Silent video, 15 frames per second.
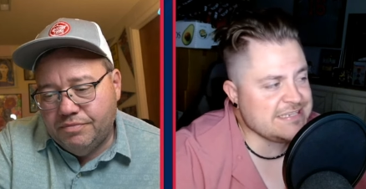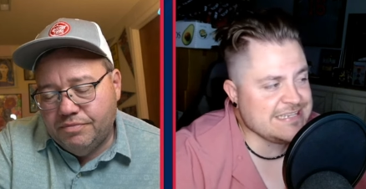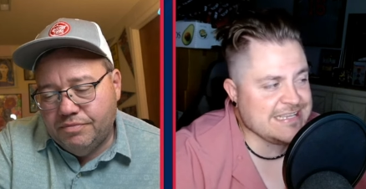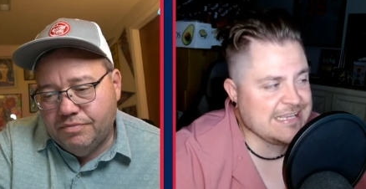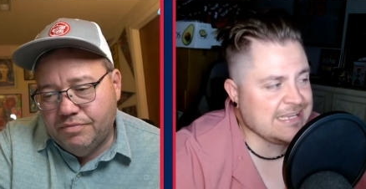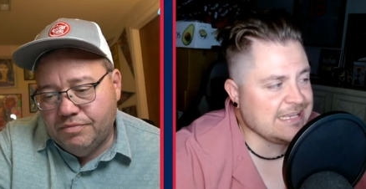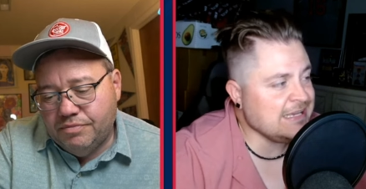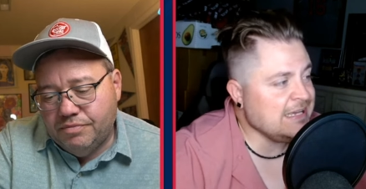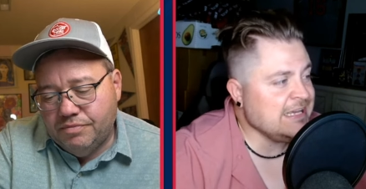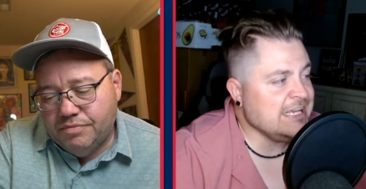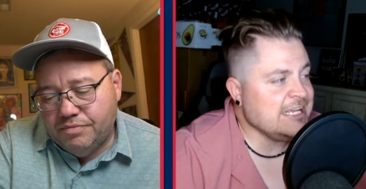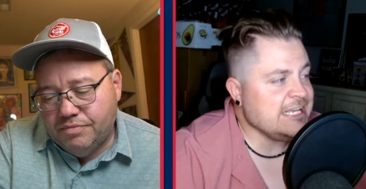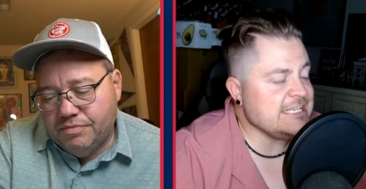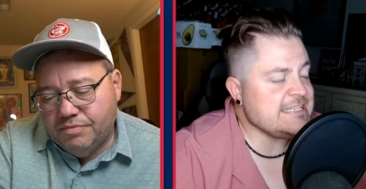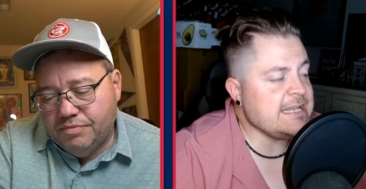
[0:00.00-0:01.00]
Speaker 1: a D.
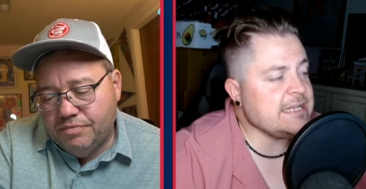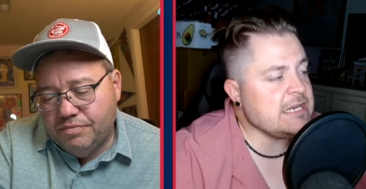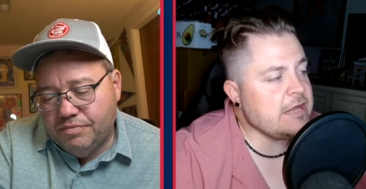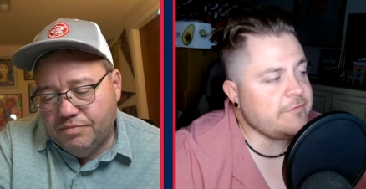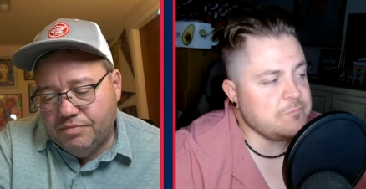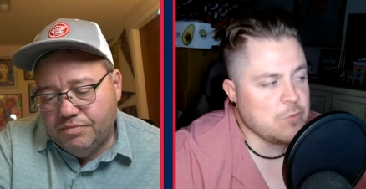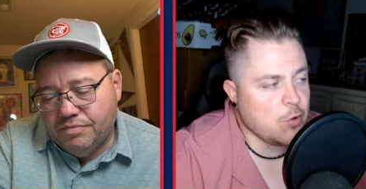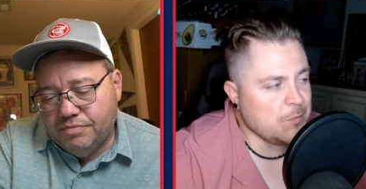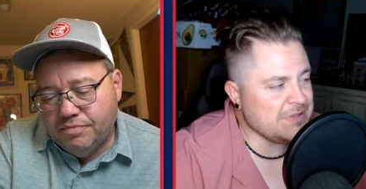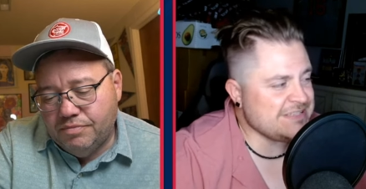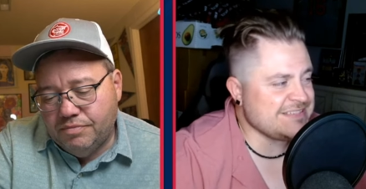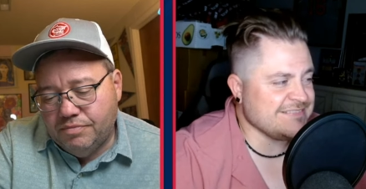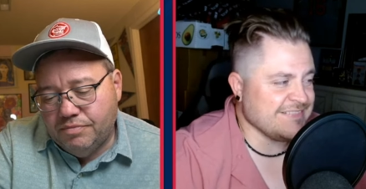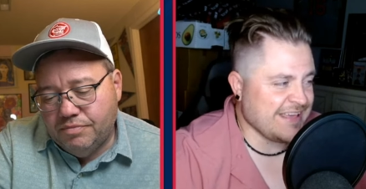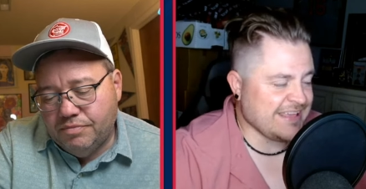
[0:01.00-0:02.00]
He's had enough
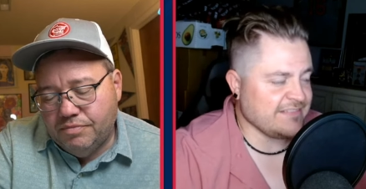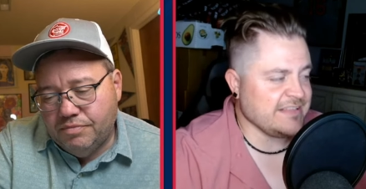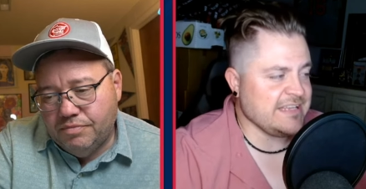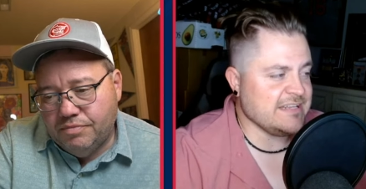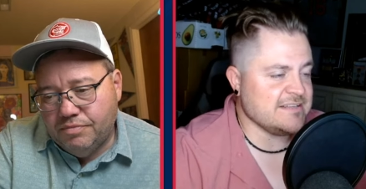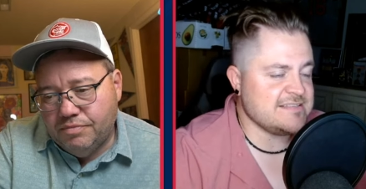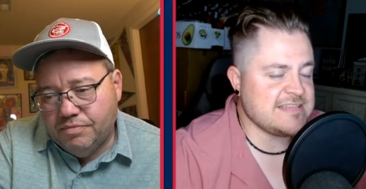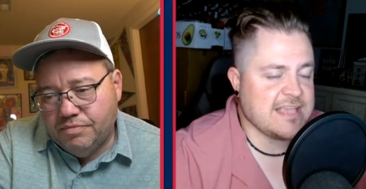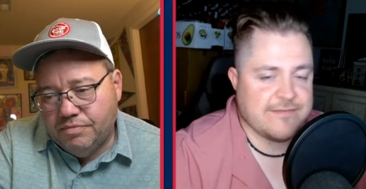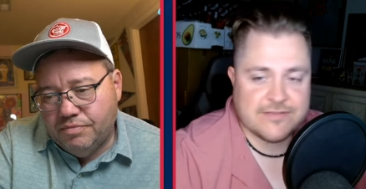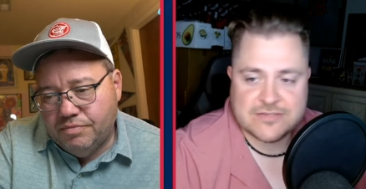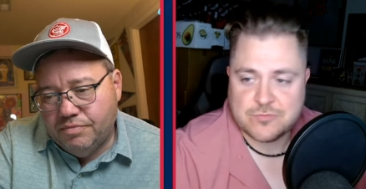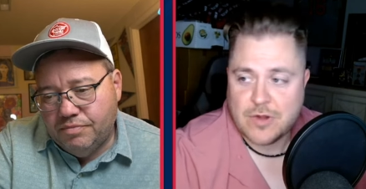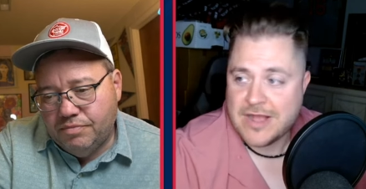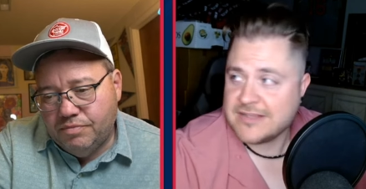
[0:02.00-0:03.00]
moments lately to save
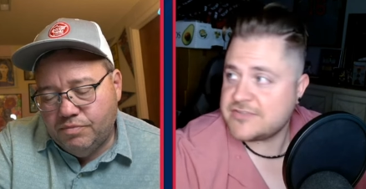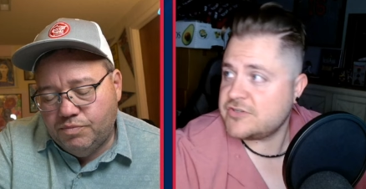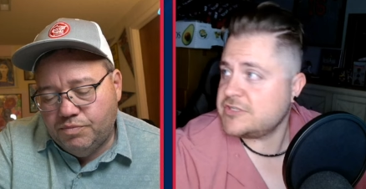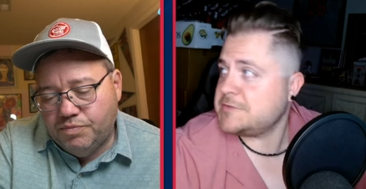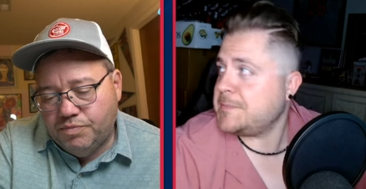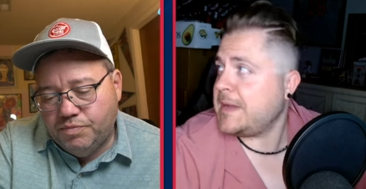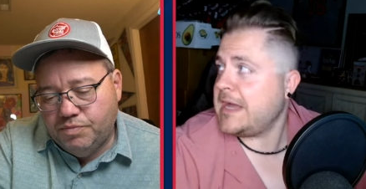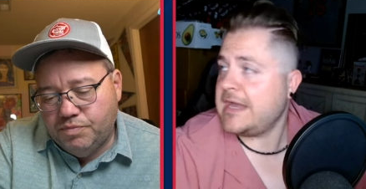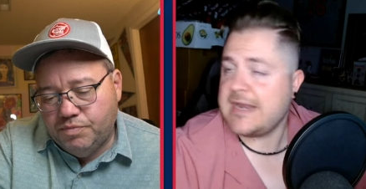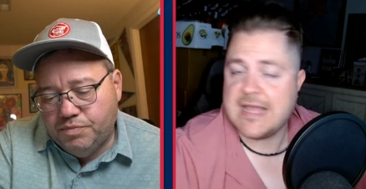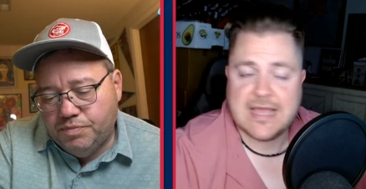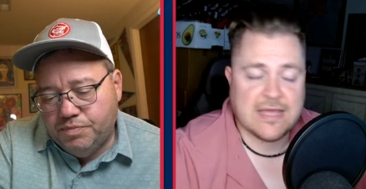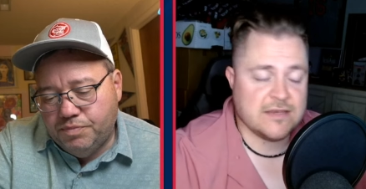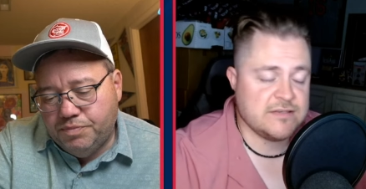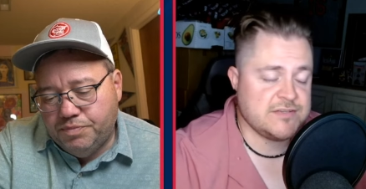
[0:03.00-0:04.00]
his roster spot
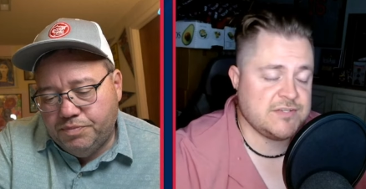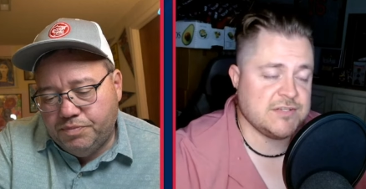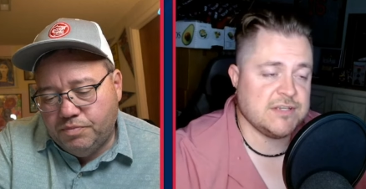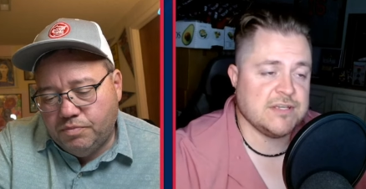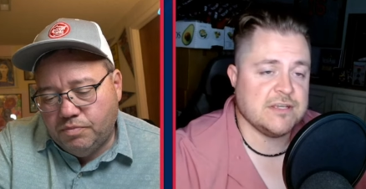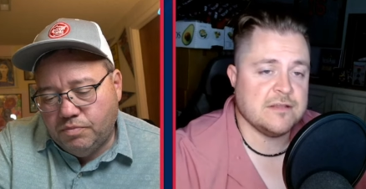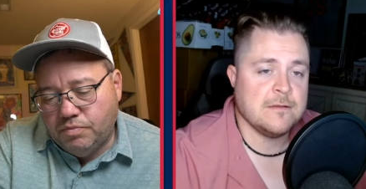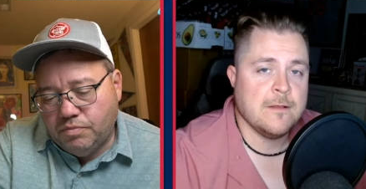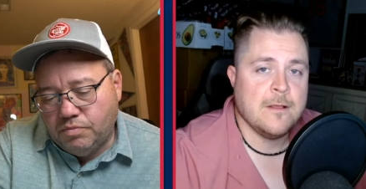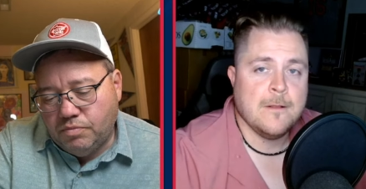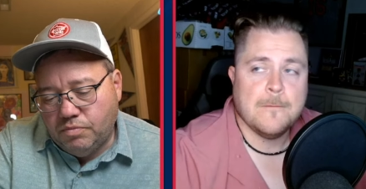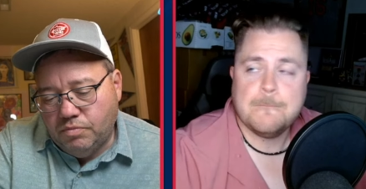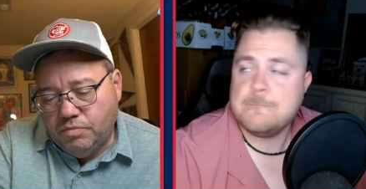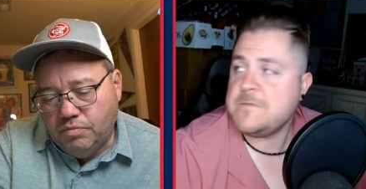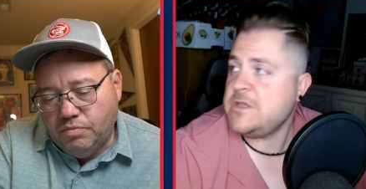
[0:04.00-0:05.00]
and to,
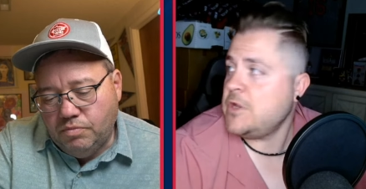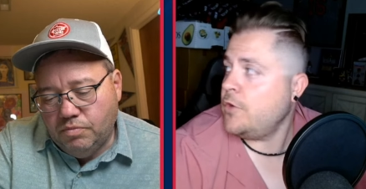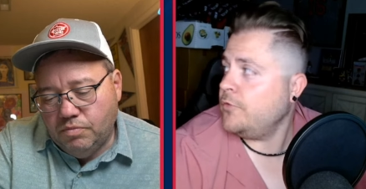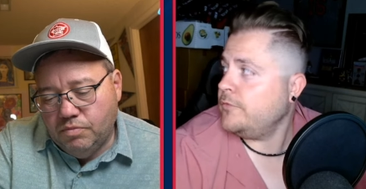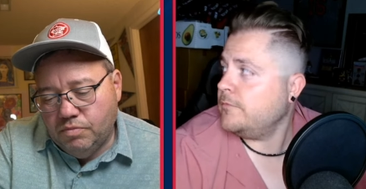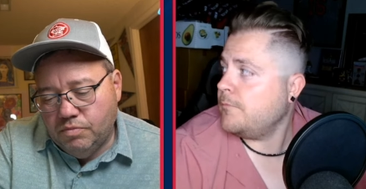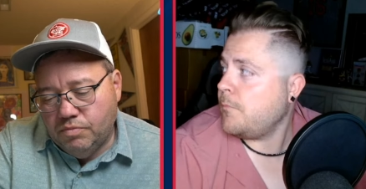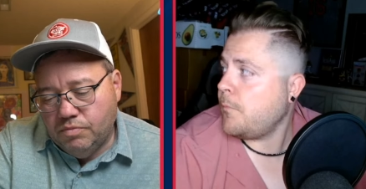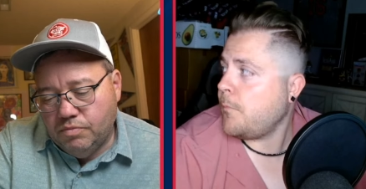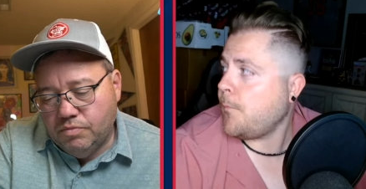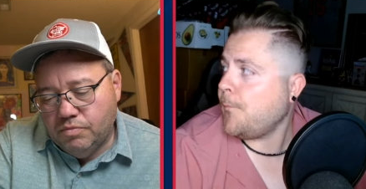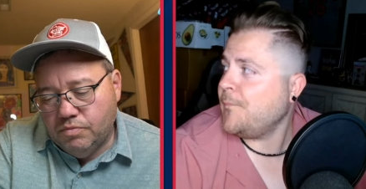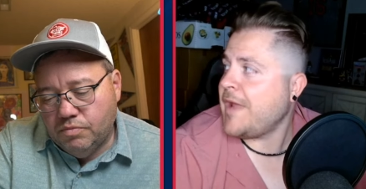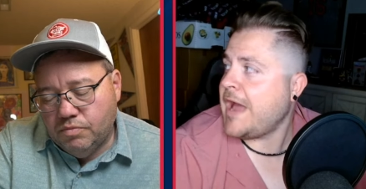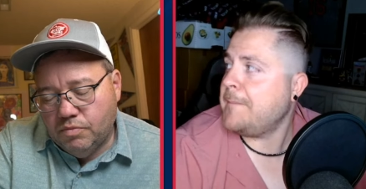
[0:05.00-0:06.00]
you know,
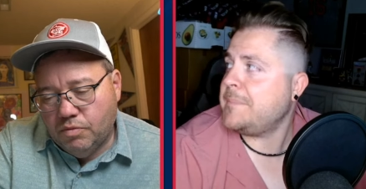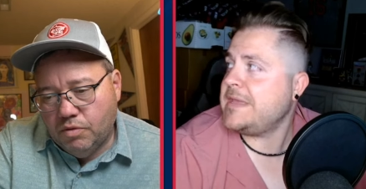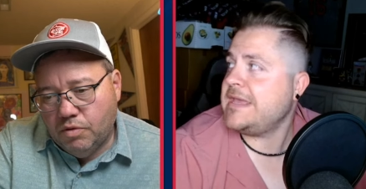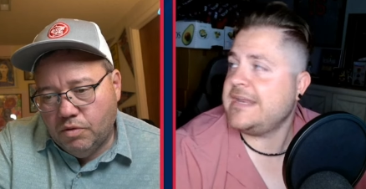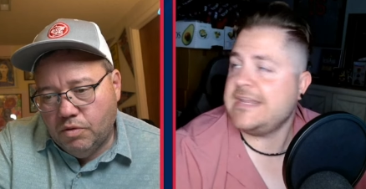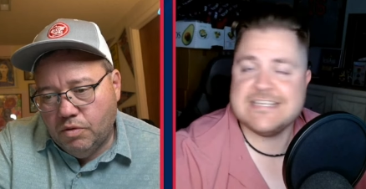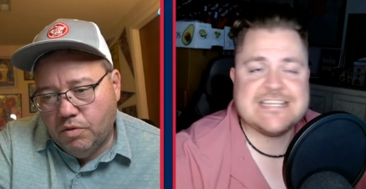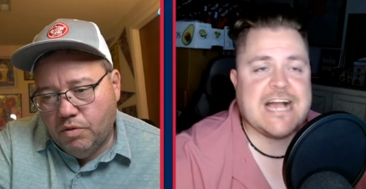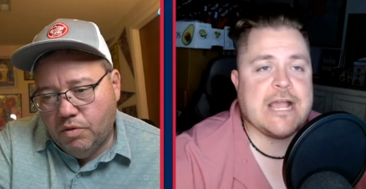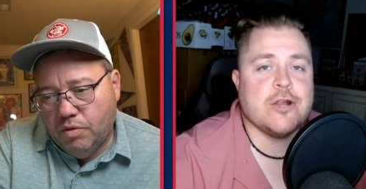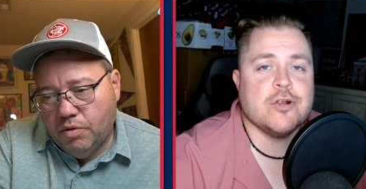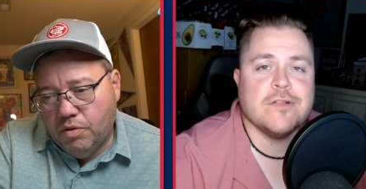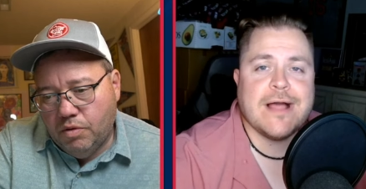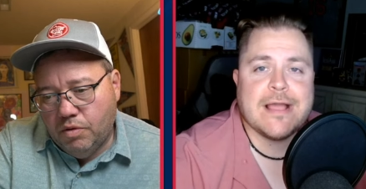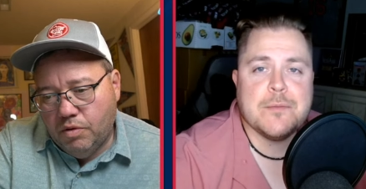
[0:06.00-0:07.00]
not be an
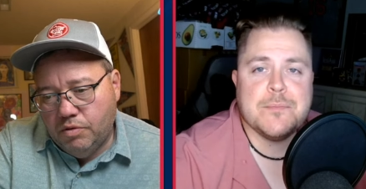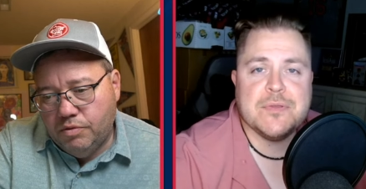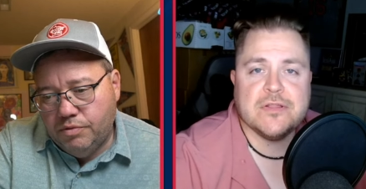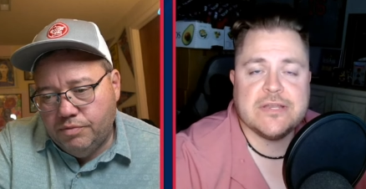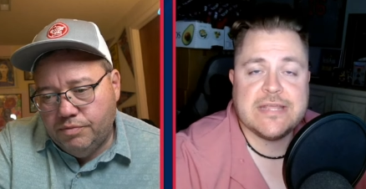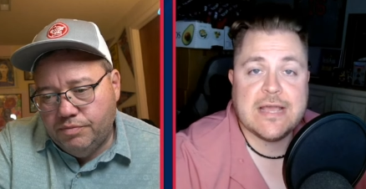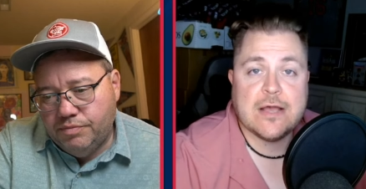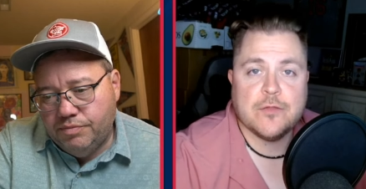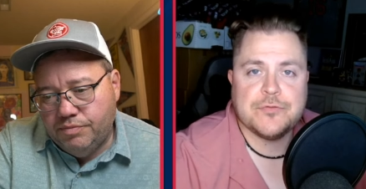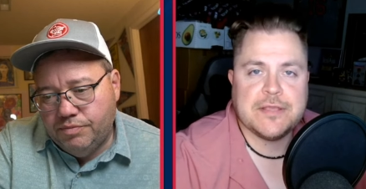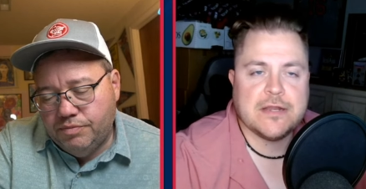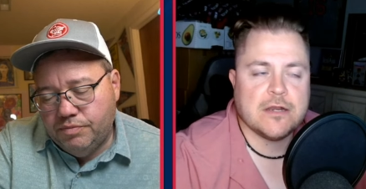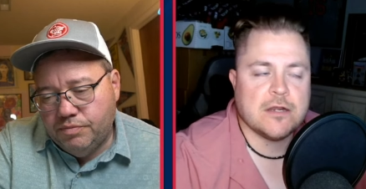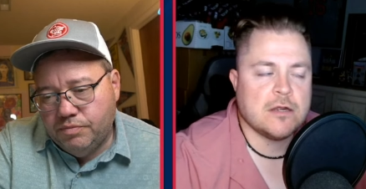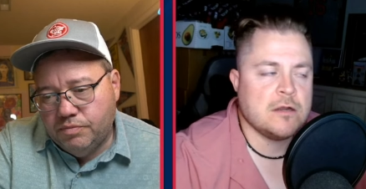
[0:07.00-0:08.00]
entire liability out
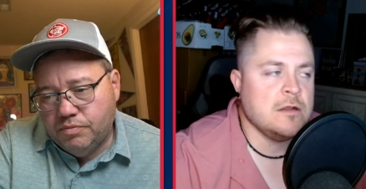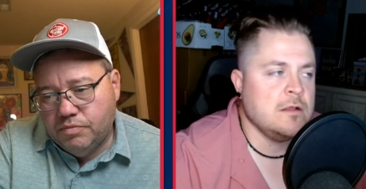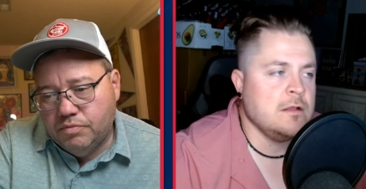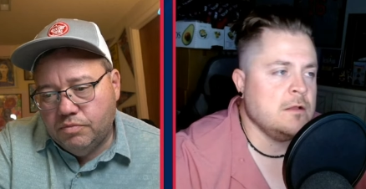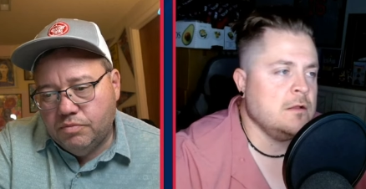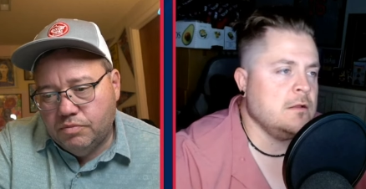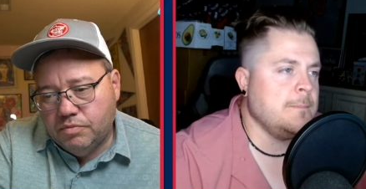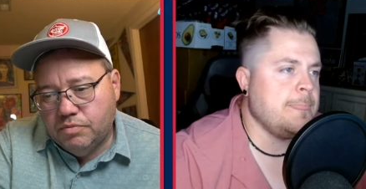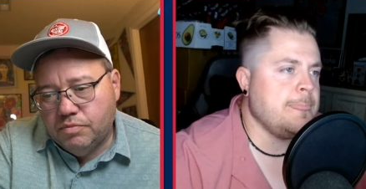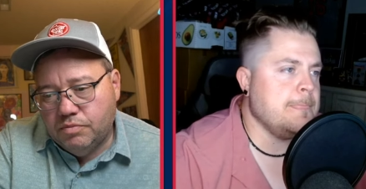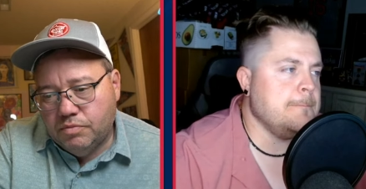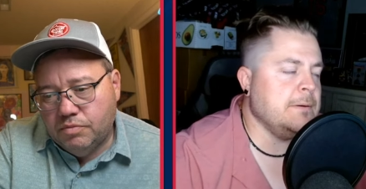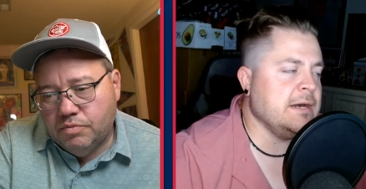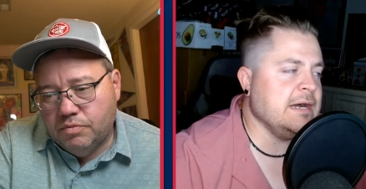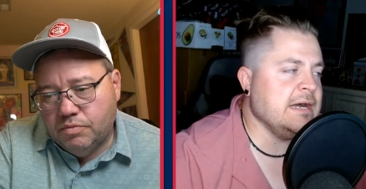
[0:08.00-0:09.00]
there,
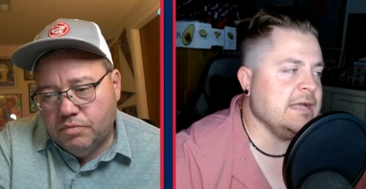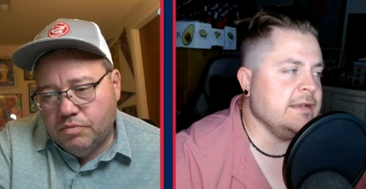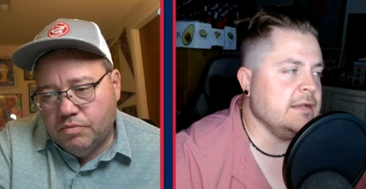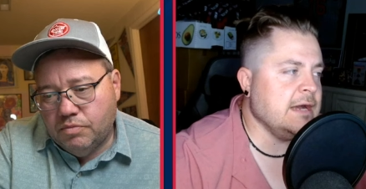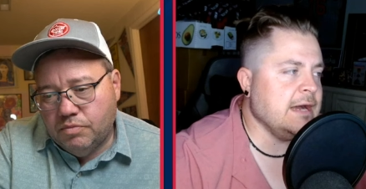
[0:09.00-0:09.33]
but